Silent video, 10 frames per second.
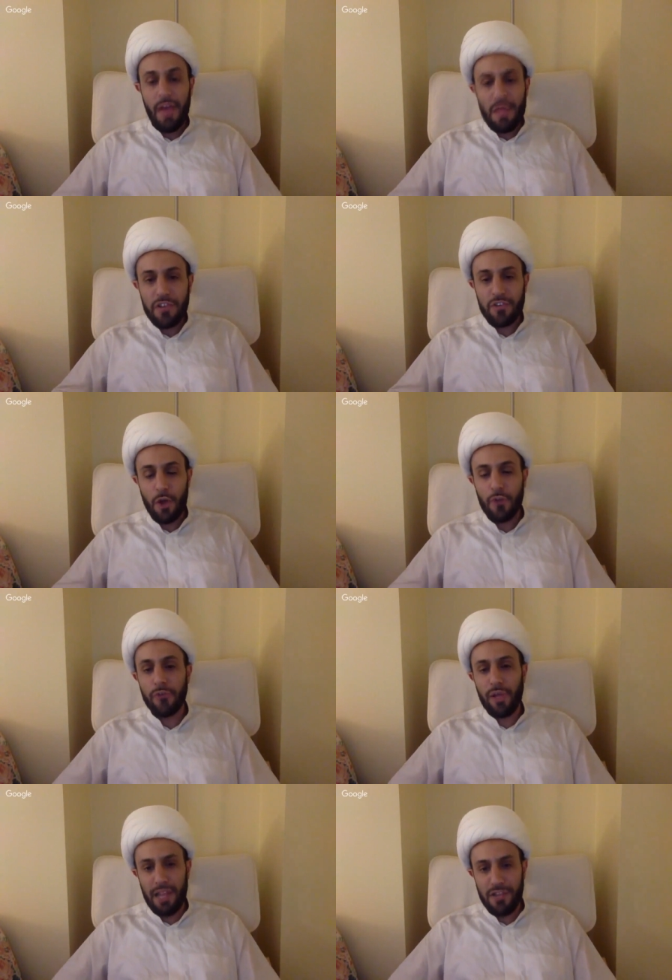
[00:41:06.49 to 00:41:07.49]
And this is
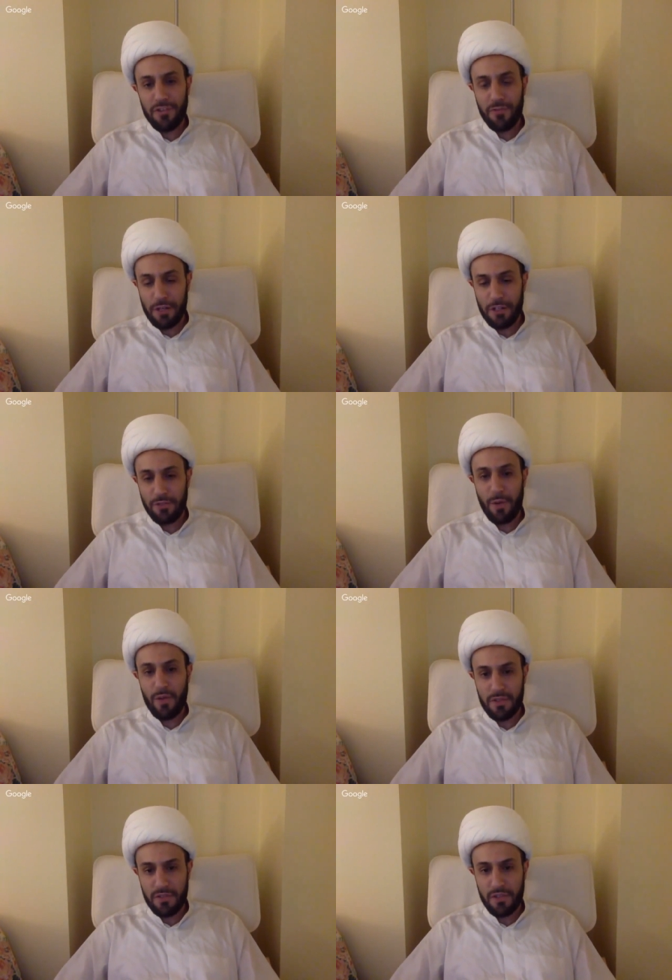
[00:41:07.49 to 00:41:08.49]
also a lesson for us,
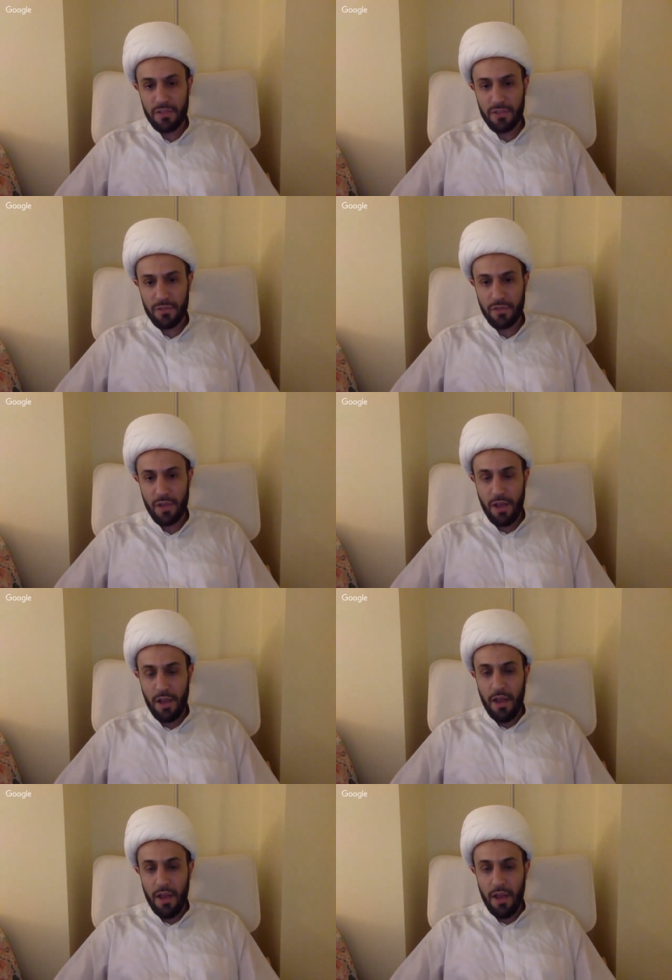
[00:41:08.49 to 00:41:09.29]
brothers and sisters.